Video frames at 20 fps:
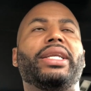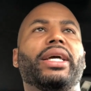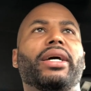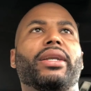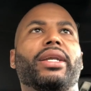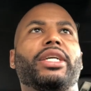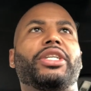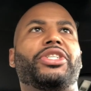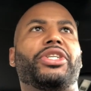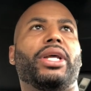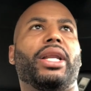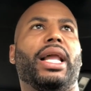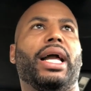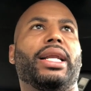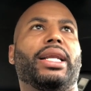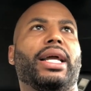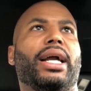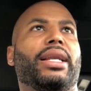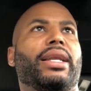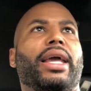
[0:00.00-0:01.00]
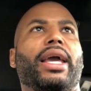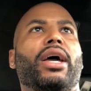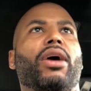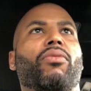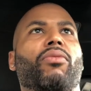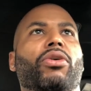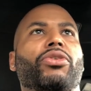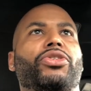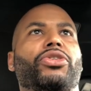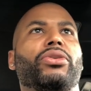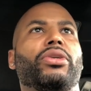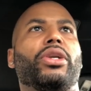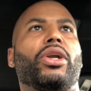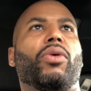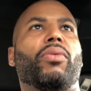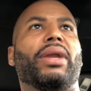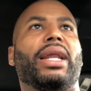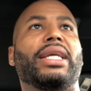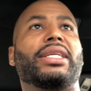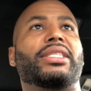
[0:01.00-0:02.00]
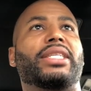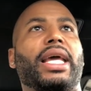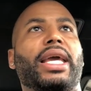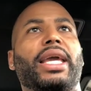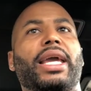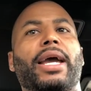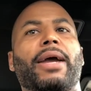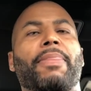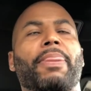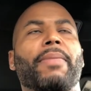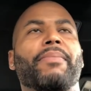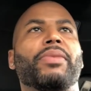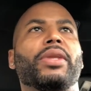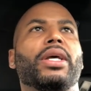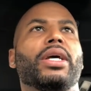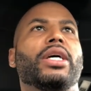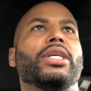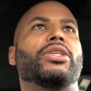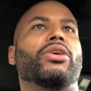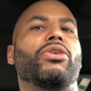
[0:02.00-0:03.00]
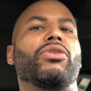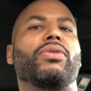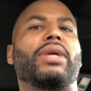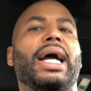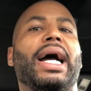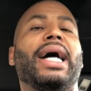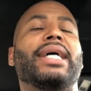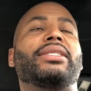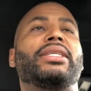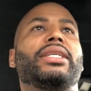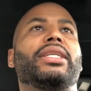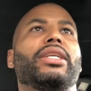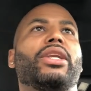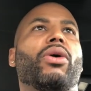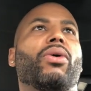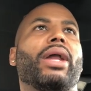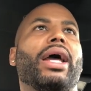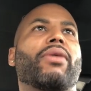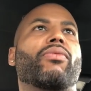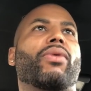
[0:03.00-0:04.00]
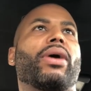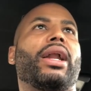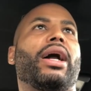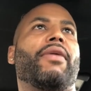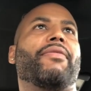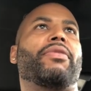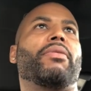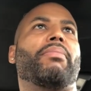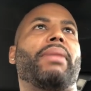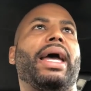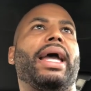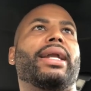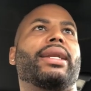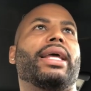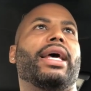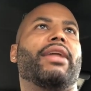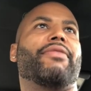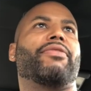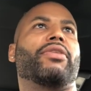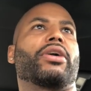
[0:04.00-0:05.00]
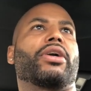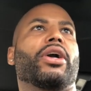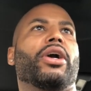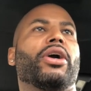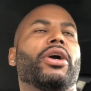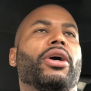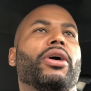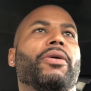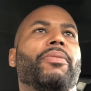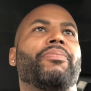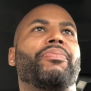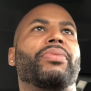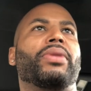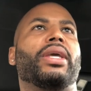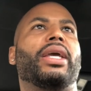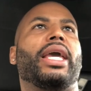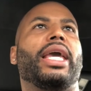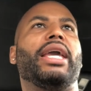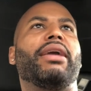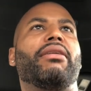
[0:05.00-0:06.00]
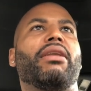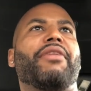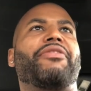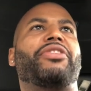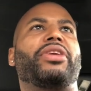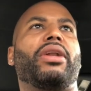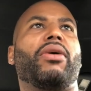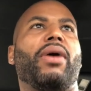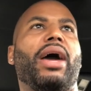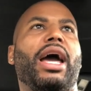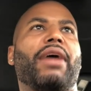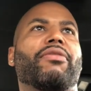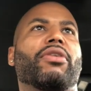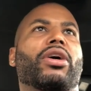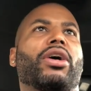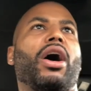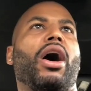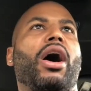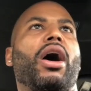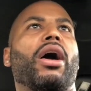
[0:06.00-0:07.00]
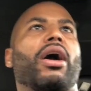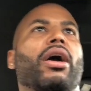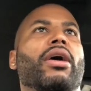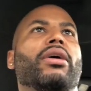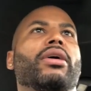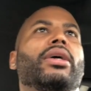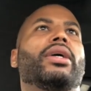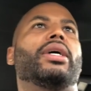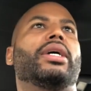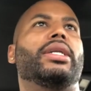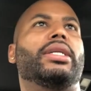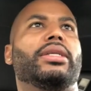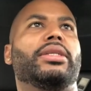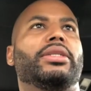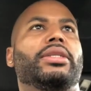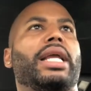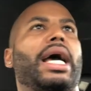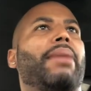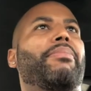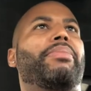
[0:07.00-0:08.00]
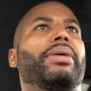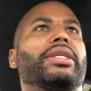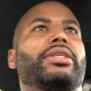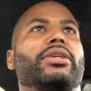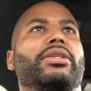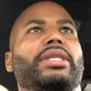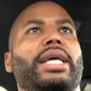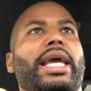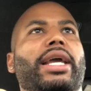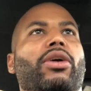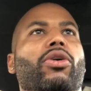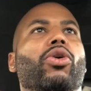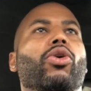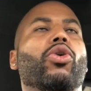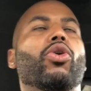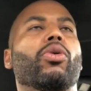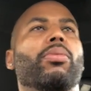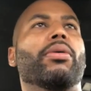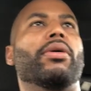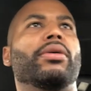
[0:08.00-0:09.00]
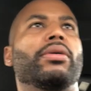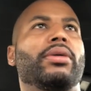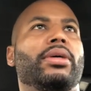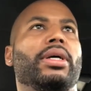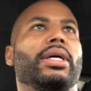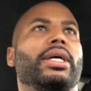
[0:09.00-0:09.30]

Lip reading: dinner and shit like that, they don't want you to know where they stay at. So you guys need to know that right off the back, that if a girl, even if she don't have a car, that bitch will take Uber,